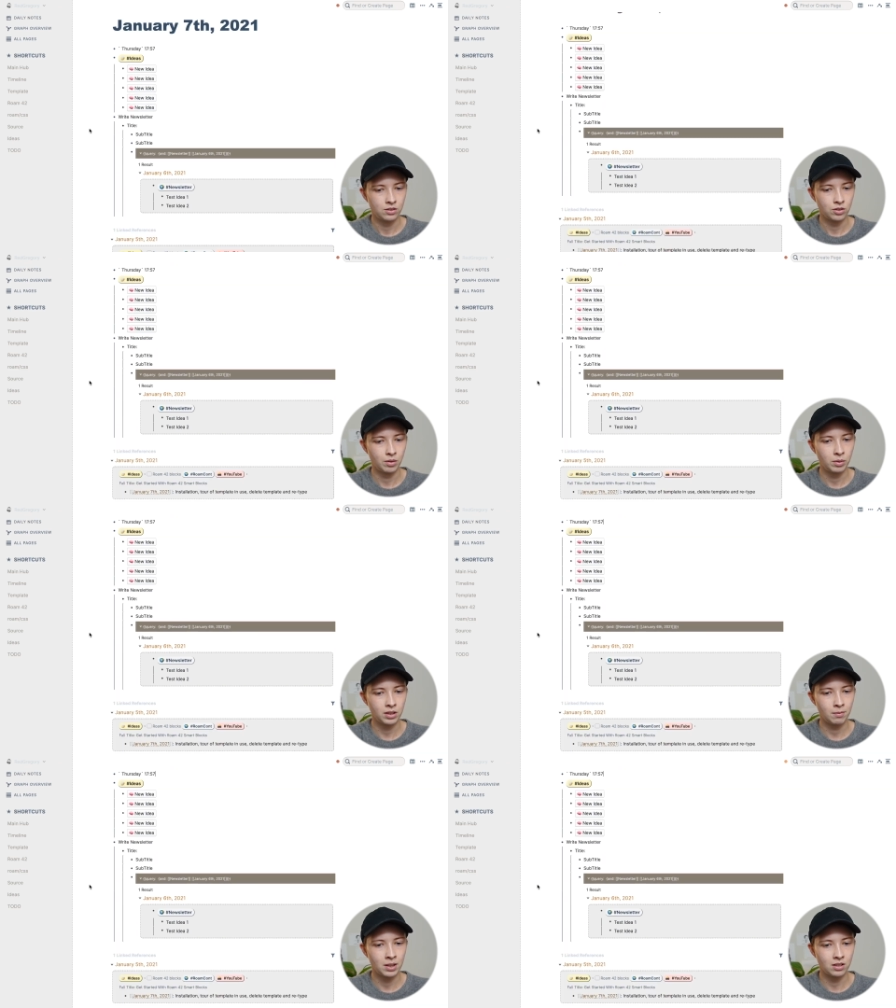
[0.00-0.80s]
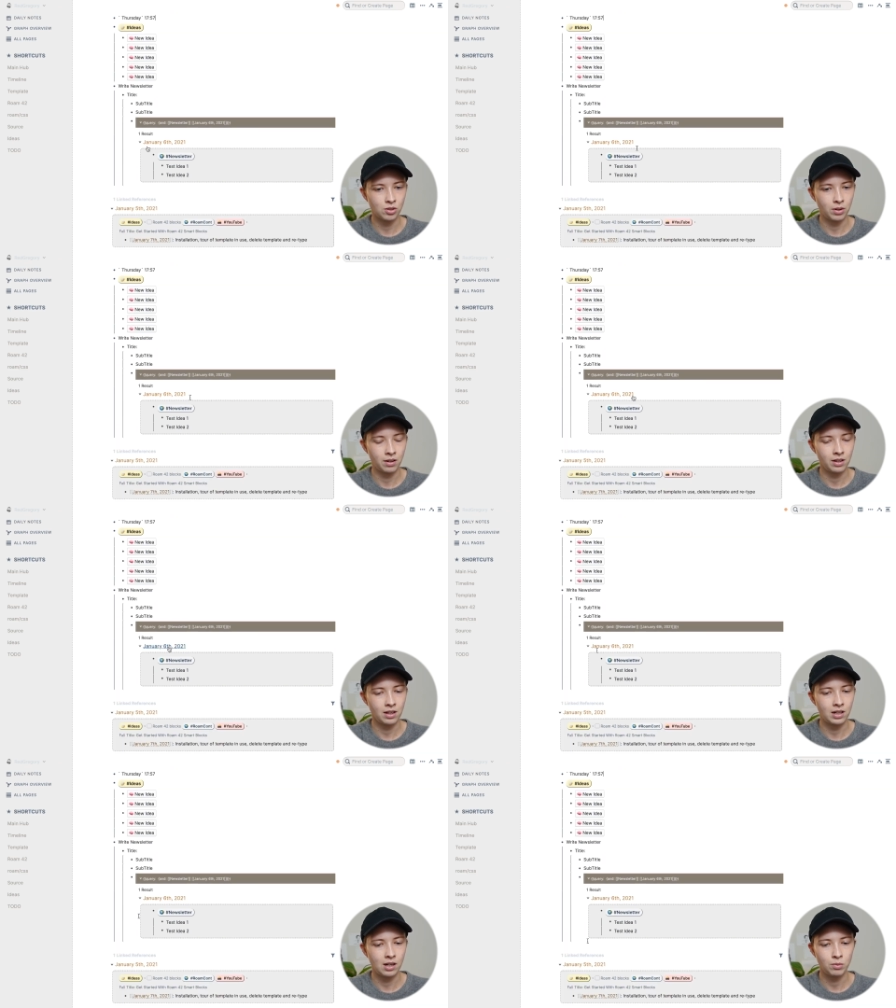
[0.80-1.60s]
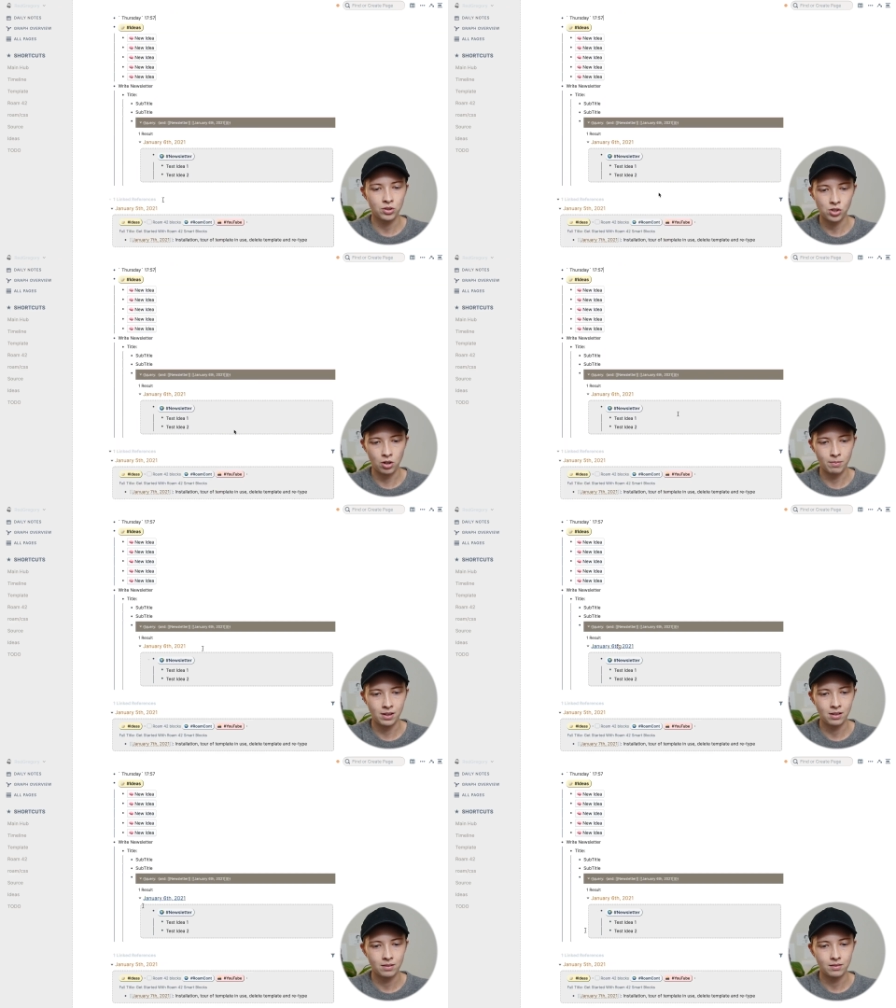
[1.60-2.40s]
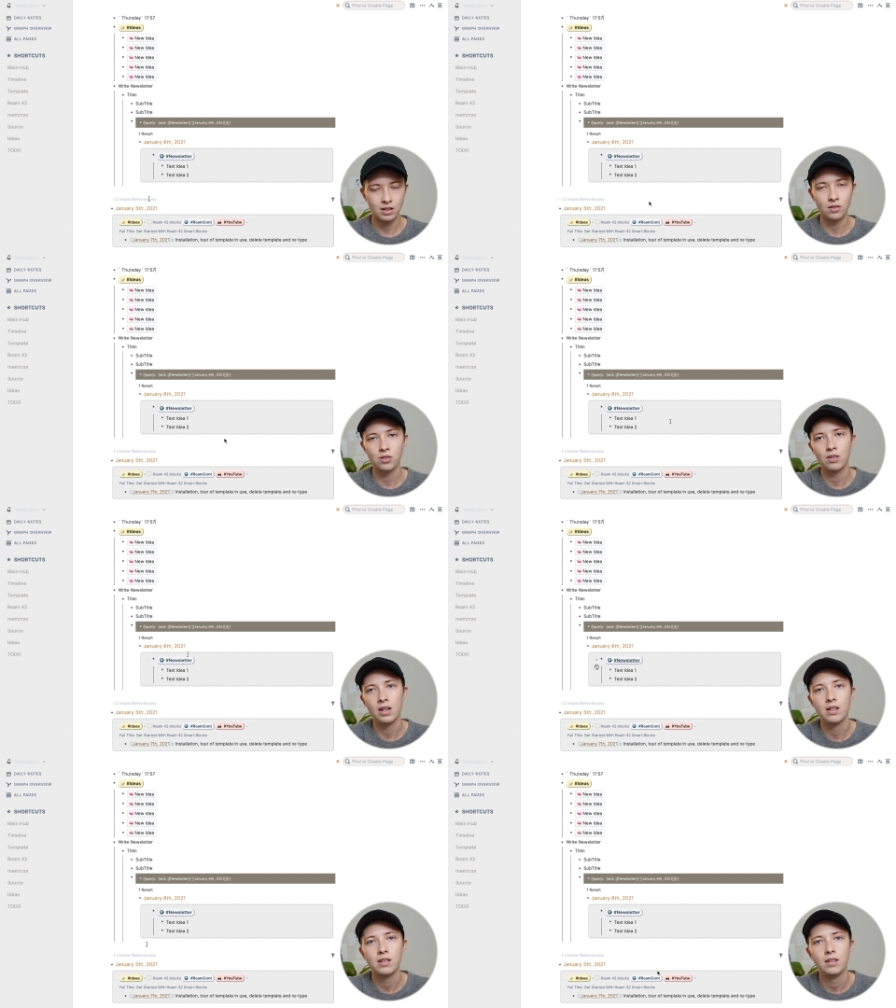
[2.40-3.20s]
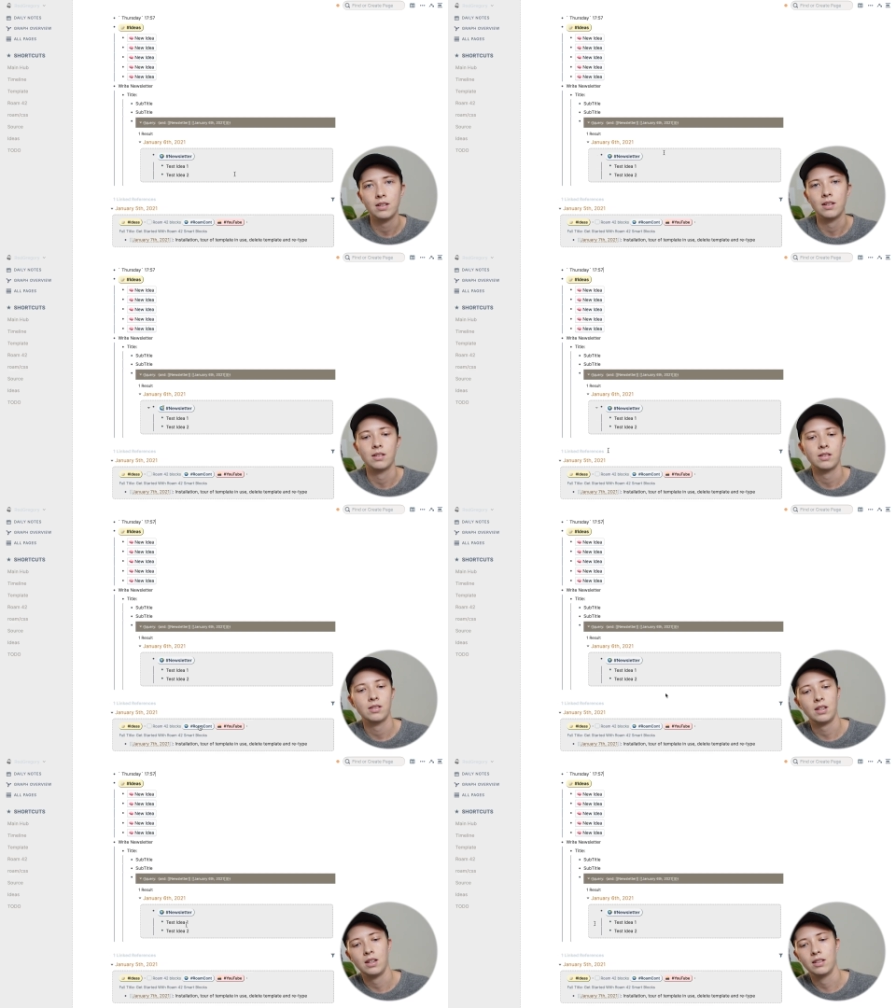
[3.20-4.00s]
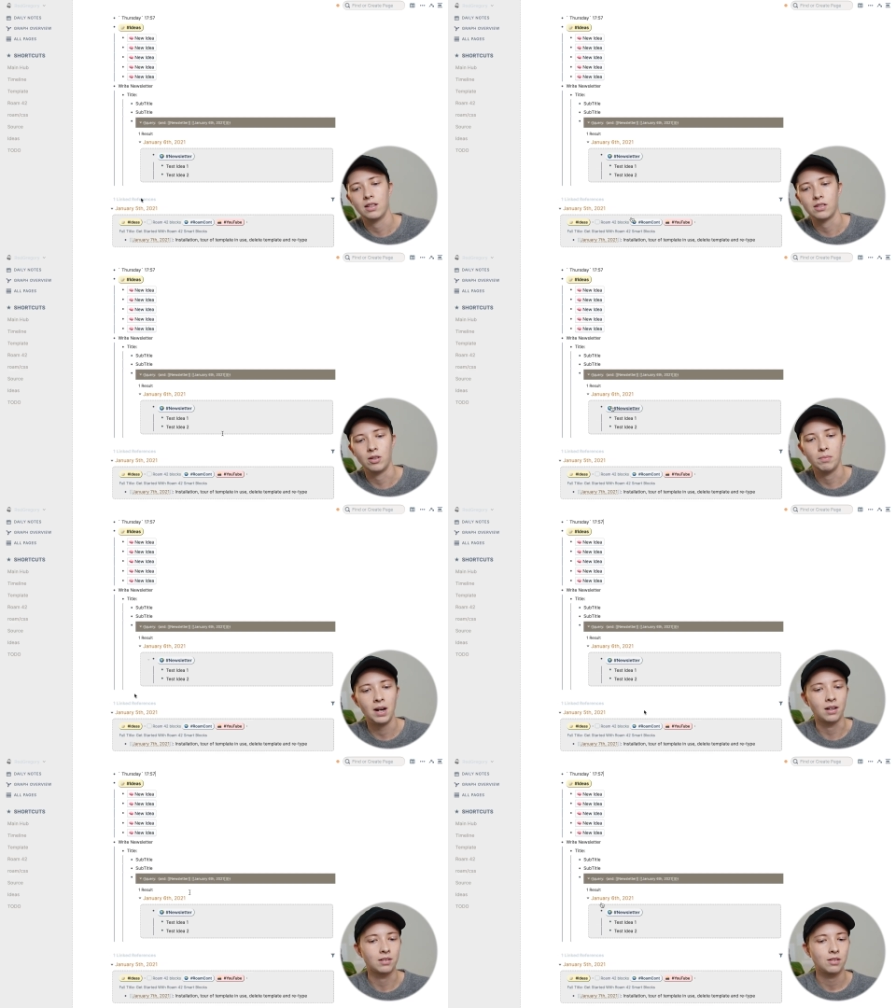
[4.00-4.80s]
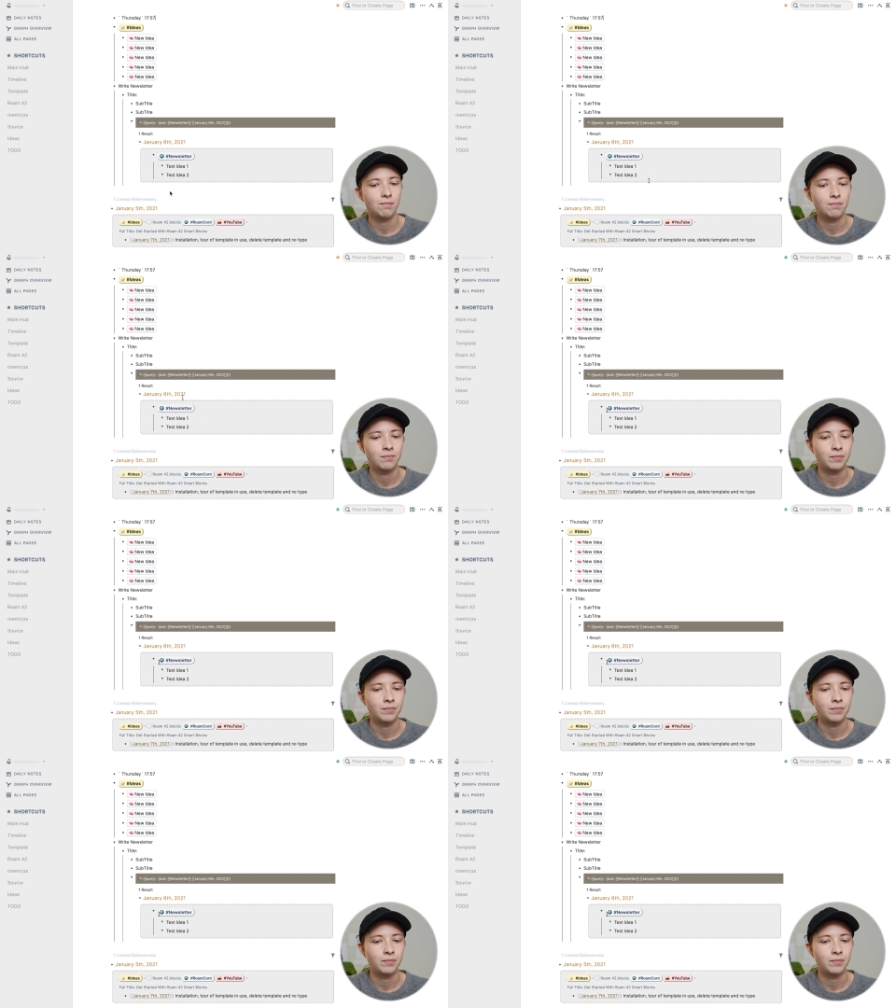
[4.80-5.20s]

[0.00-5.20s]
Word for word: So it will give me this query, and it will show me yesterday's ideas in this little box.